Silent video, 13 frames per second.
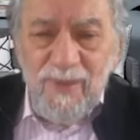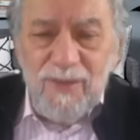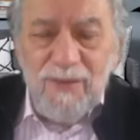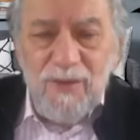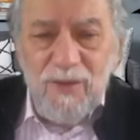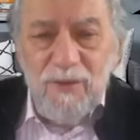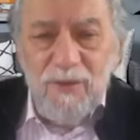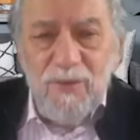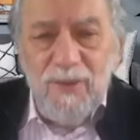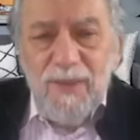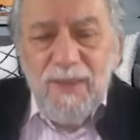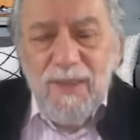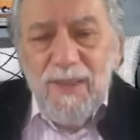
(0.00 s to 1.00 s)
So
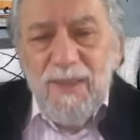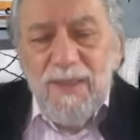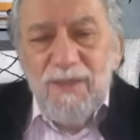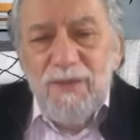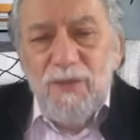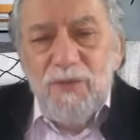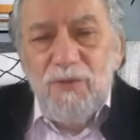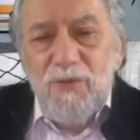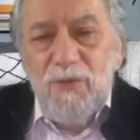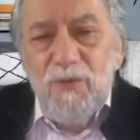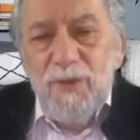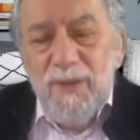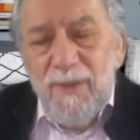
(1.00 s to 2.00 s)
to
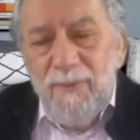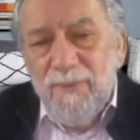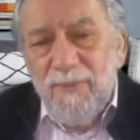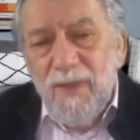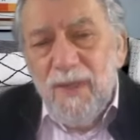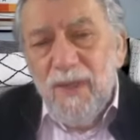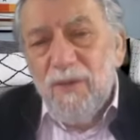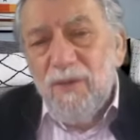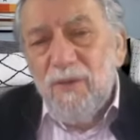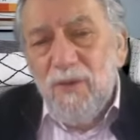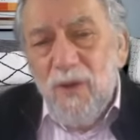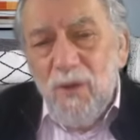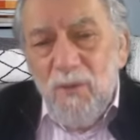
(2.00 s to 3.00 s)
truly
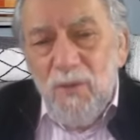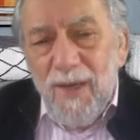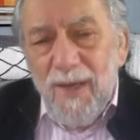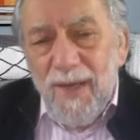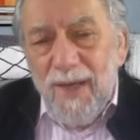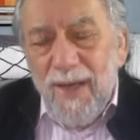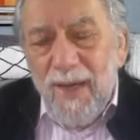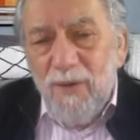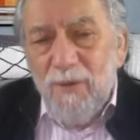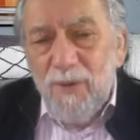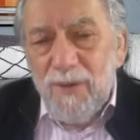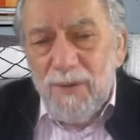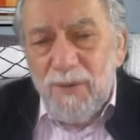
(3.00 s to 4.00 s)
know
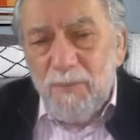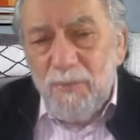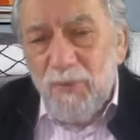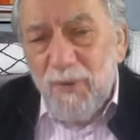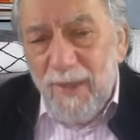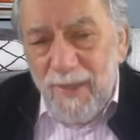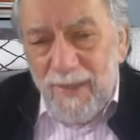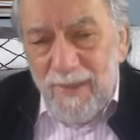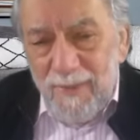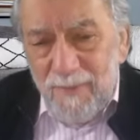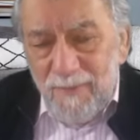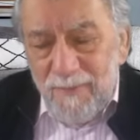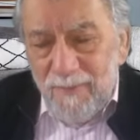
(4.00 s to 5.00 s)
how to pray,
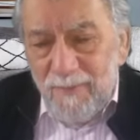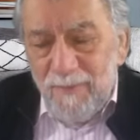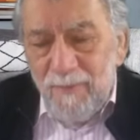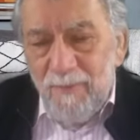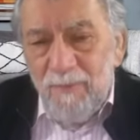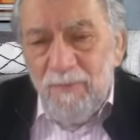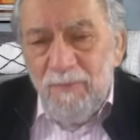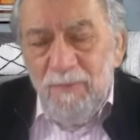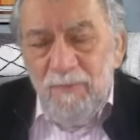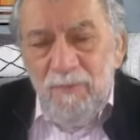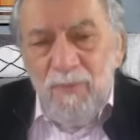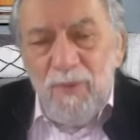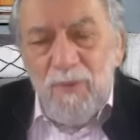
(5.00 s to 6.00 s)

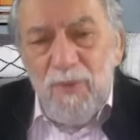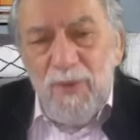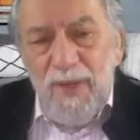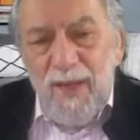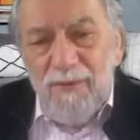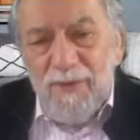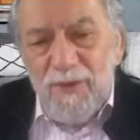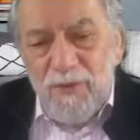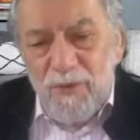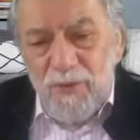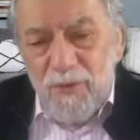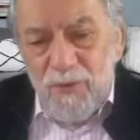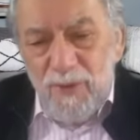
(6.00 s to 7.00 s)
we have to
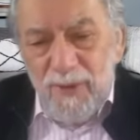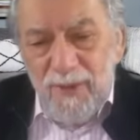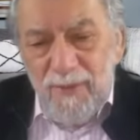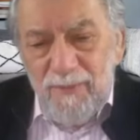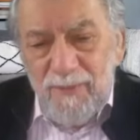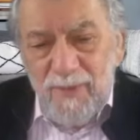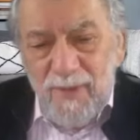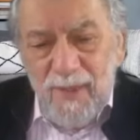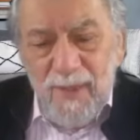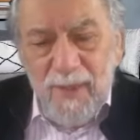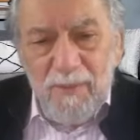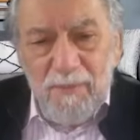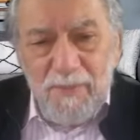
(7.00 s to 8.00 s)
truly
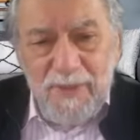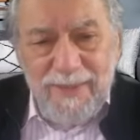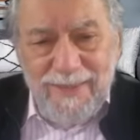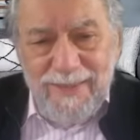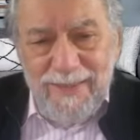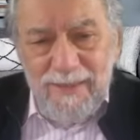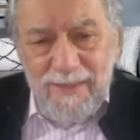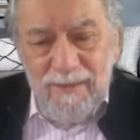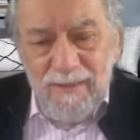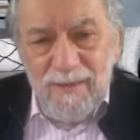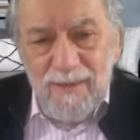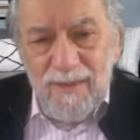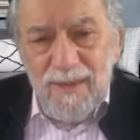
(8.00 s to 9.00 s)
begin
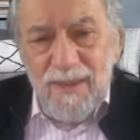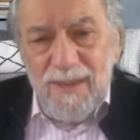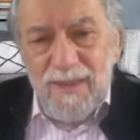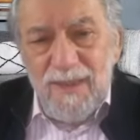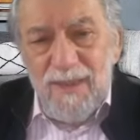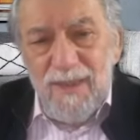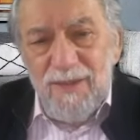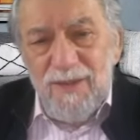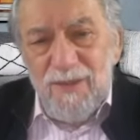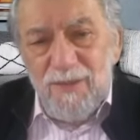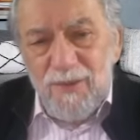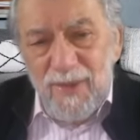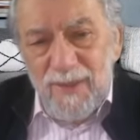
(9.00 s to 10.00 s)
to
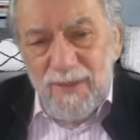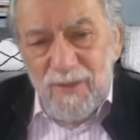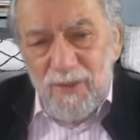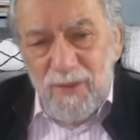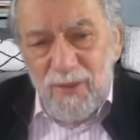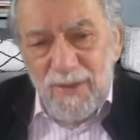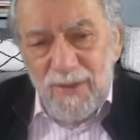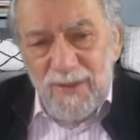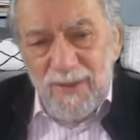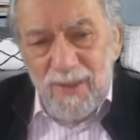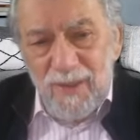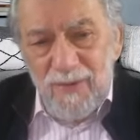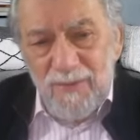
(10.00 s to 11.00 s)
integrate
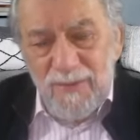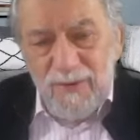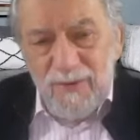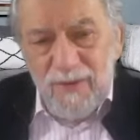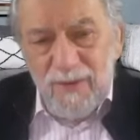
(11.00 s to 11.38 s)
ourselves